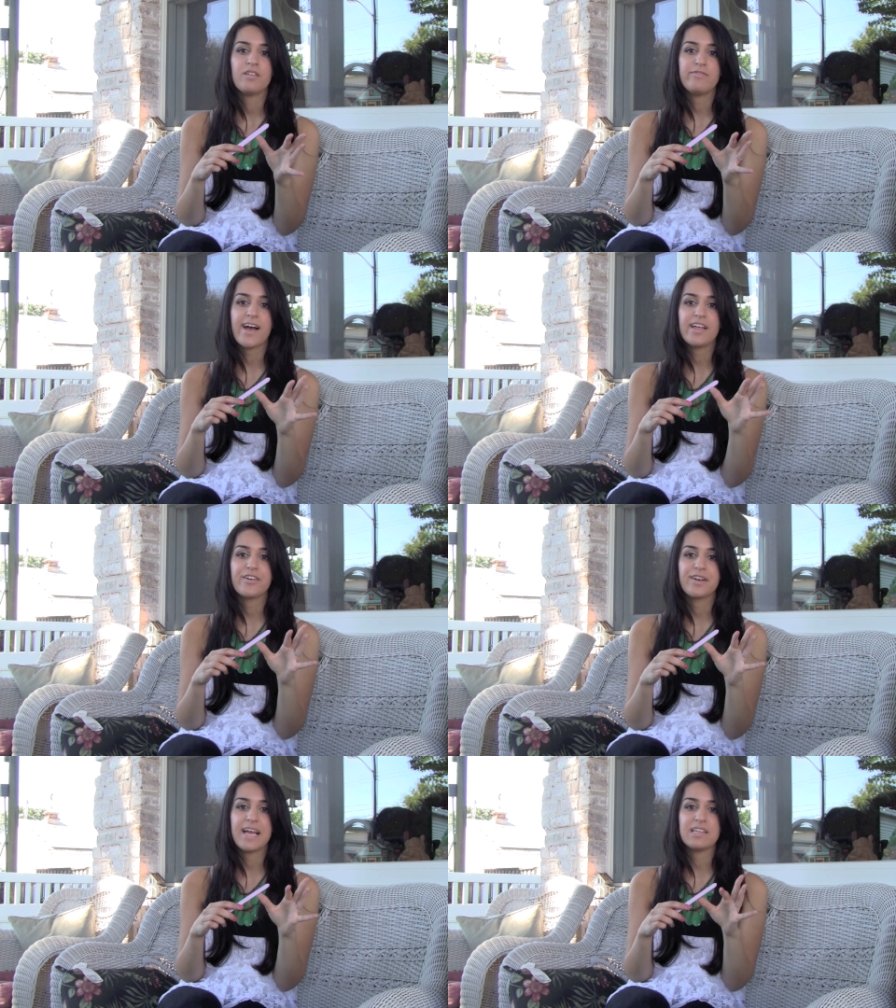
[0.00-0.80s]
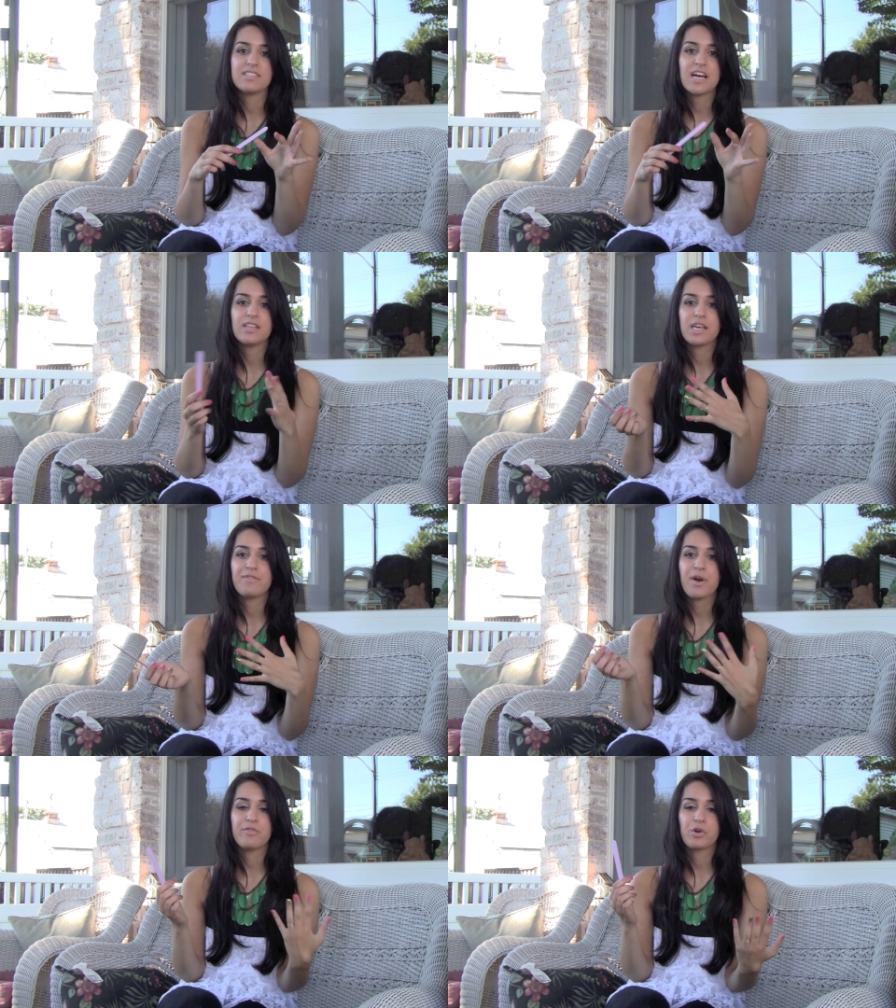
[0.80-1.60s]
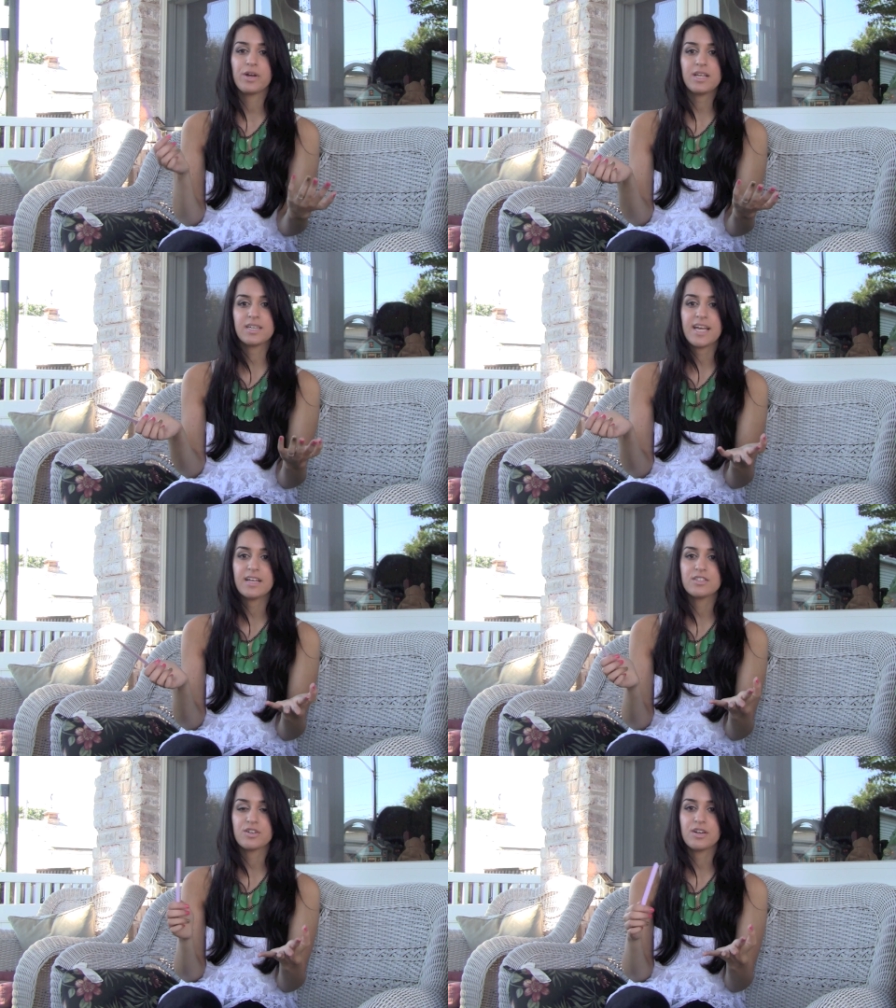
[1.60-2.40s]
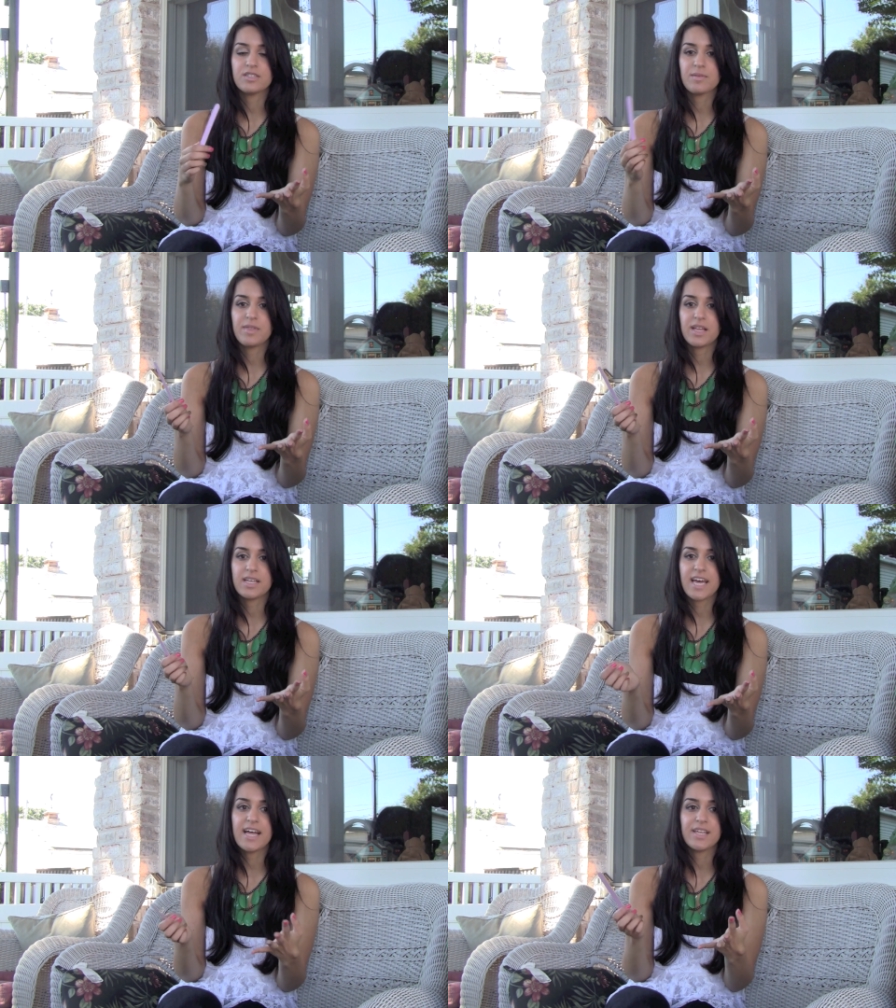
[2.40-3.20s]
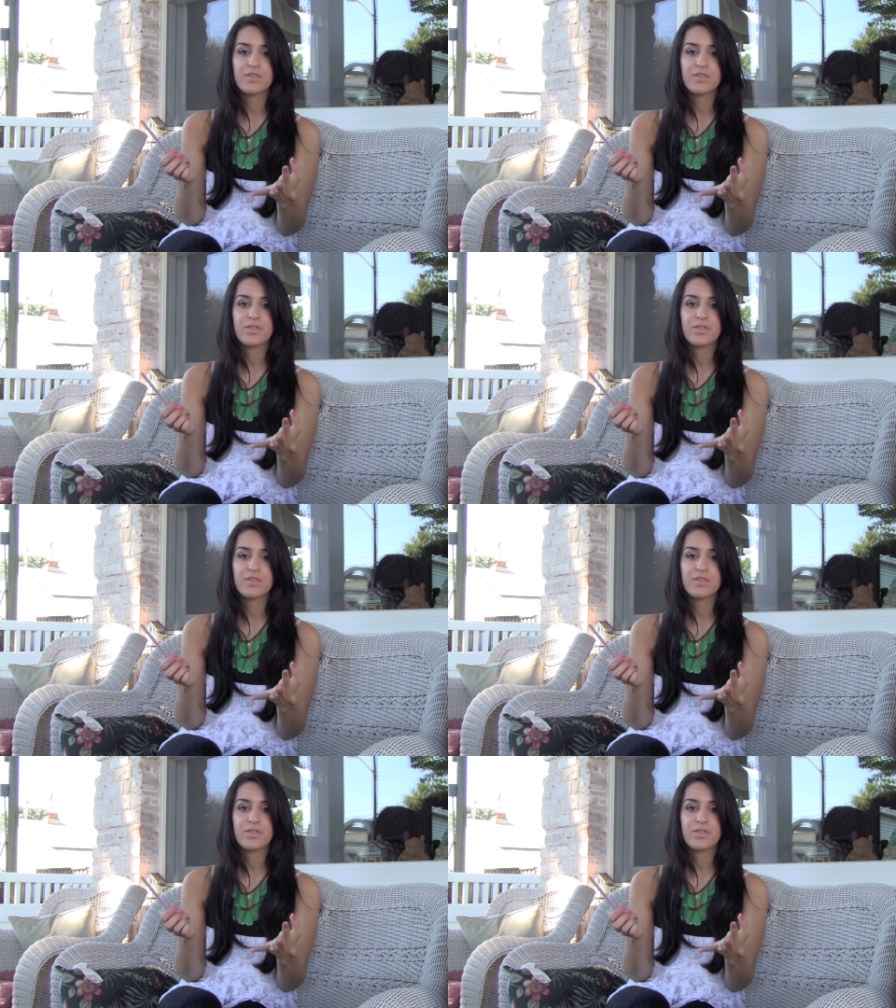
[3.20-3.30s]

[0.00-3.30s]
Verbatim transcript: file your nails down, like if you have acrylic nails or something like that,